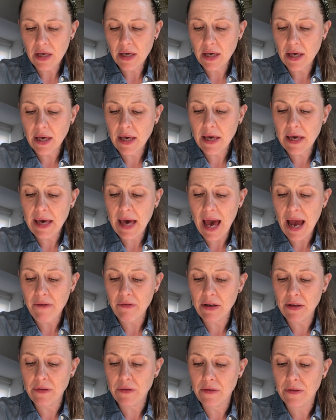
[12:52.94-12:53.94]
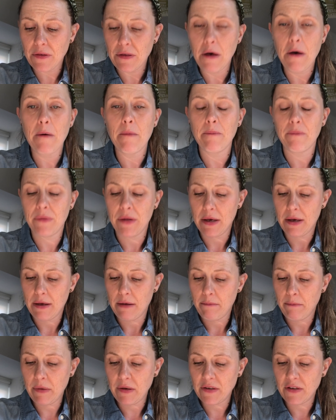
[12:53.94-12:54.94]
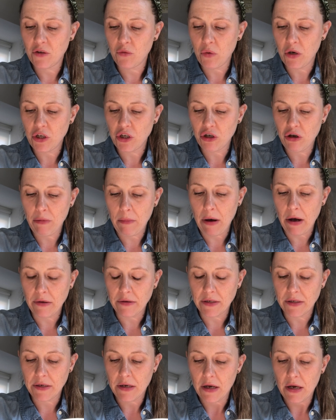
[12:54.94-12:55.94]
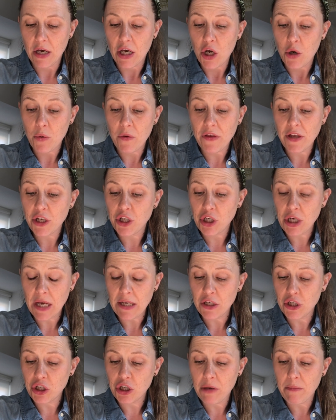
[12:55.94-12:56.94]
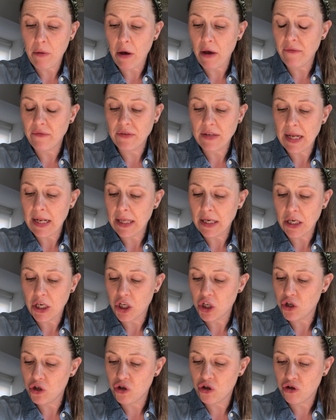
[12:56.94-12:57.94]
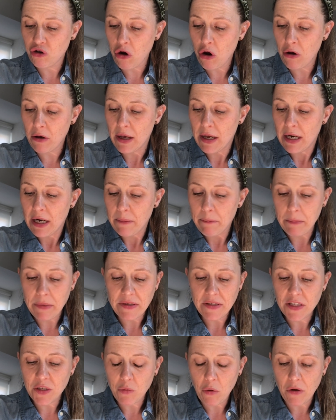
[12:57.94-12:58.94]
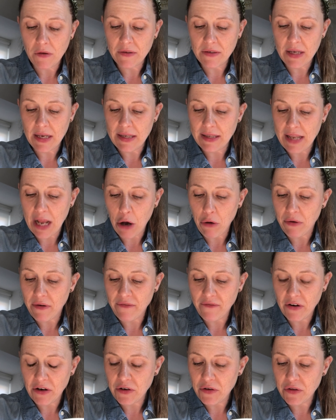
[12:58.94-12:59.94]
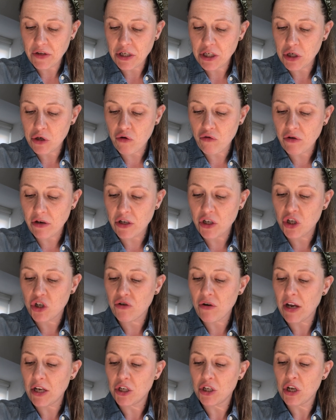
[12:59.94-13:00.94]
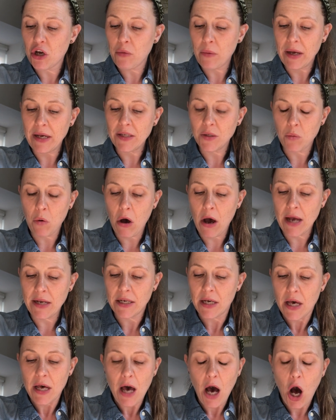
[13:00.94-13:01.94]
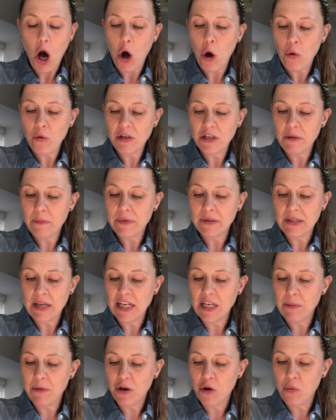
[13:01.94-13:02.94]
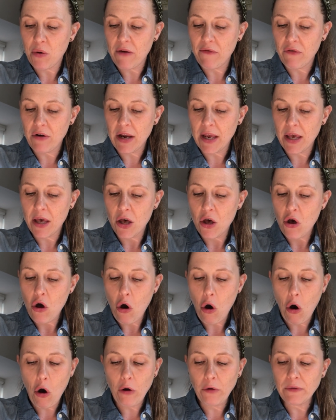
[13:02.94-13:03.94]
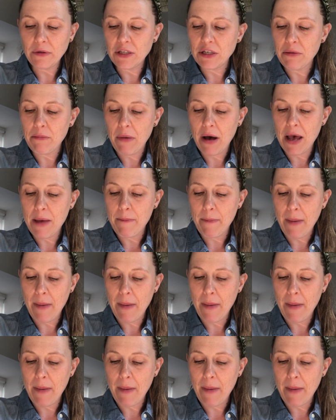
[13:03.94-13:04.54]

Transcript: Carry them, Mrs. Witch commanded. With a gesture both delicate and strong, Mrs. Watson knelt in front of the children, stretched her wings wide, holding them steady but quivering. Onto my